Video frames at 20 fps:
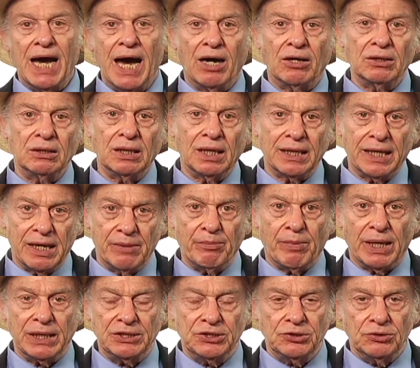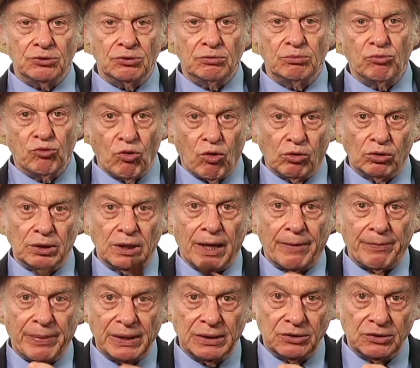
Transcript: down, again by tube, rolled up